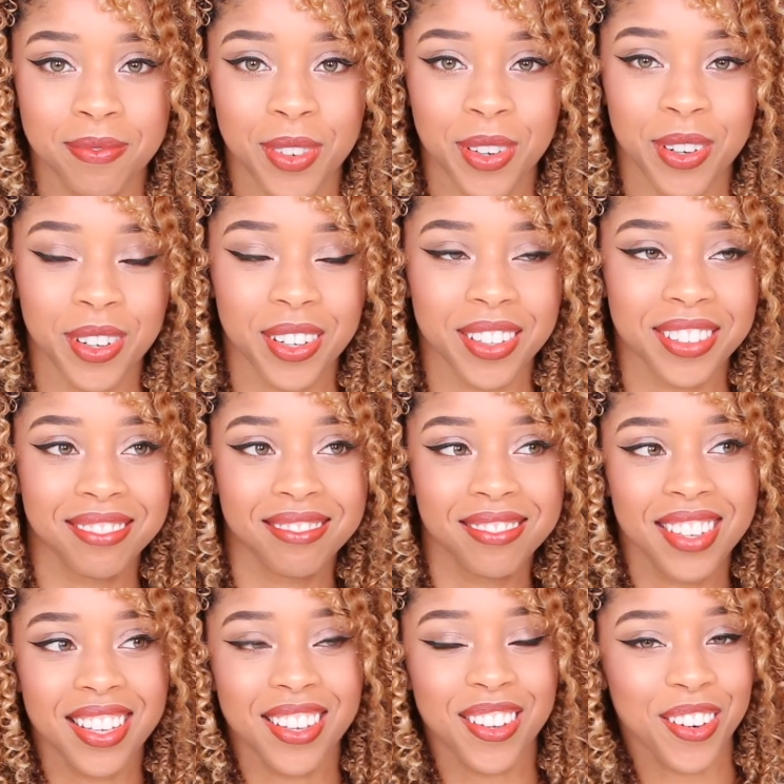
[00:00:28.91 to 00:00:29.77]
or
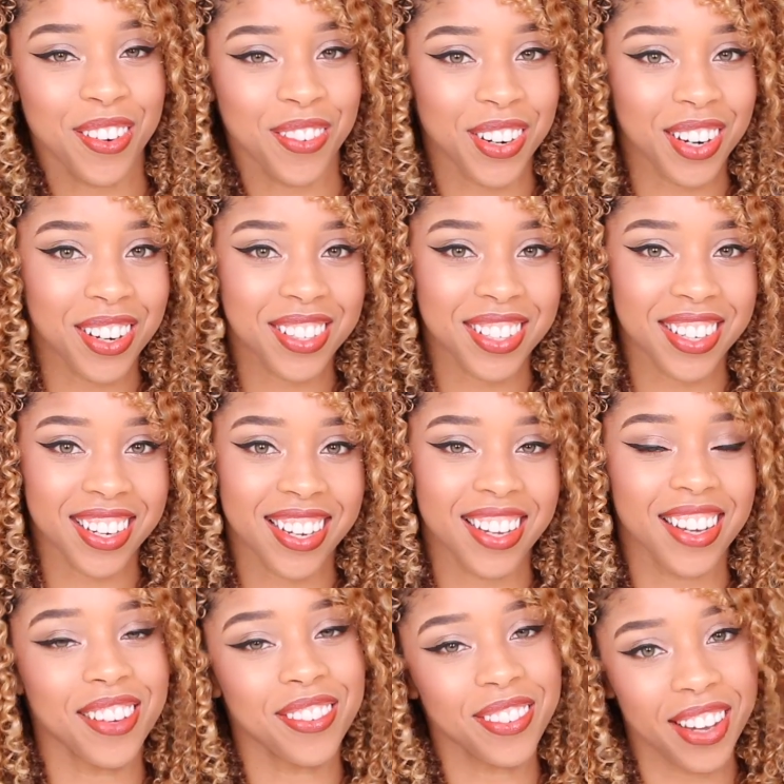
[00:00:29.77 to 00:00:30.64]

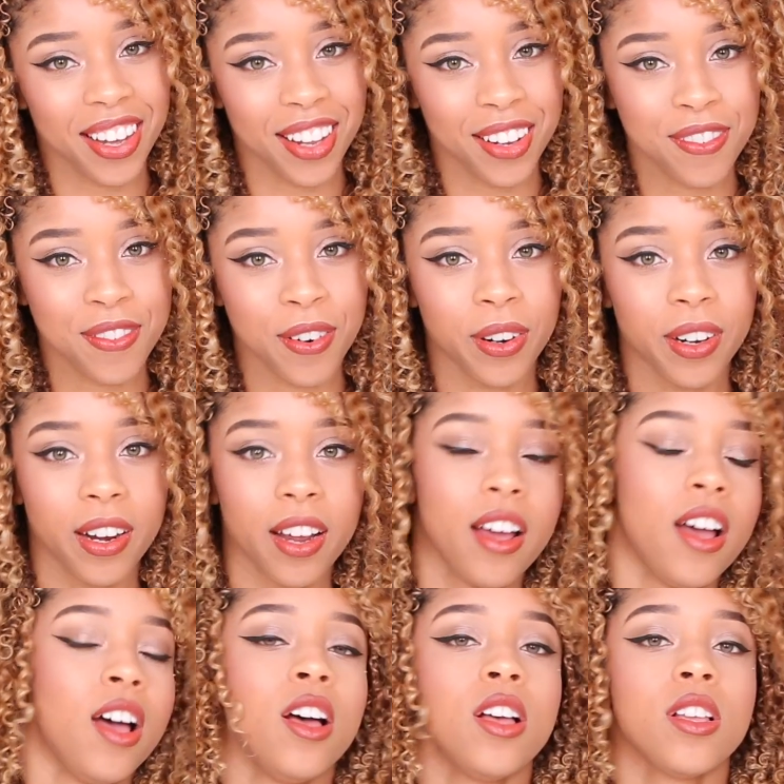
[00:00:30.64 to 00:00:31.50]
University of California.